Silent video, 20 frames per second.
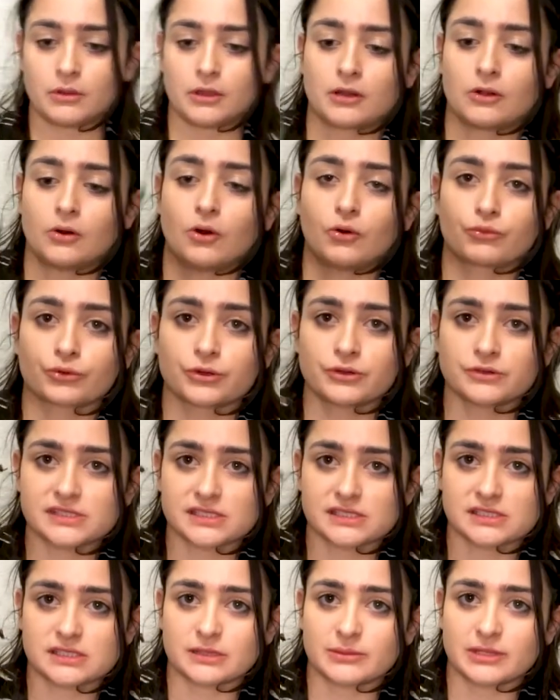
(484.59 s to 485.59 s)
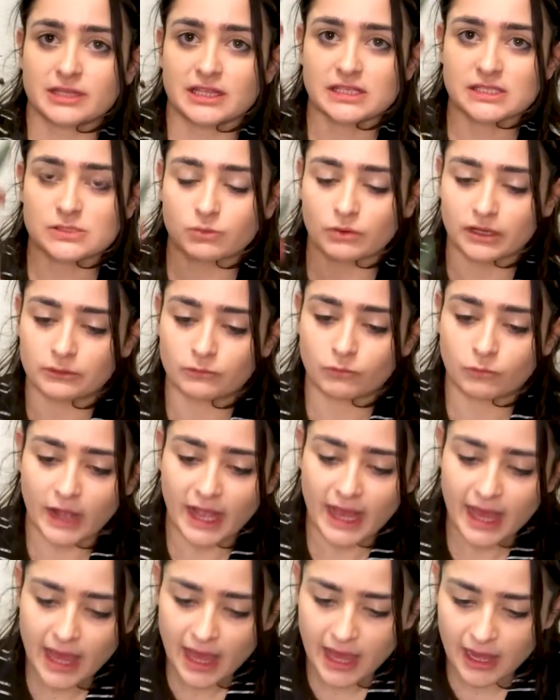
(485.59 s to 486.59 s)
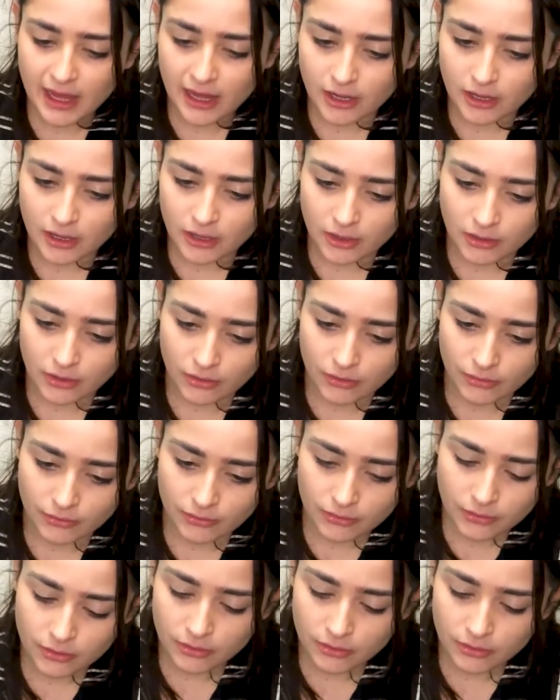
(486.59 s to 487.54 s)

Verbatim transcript: got a whole root system in this one. Wow.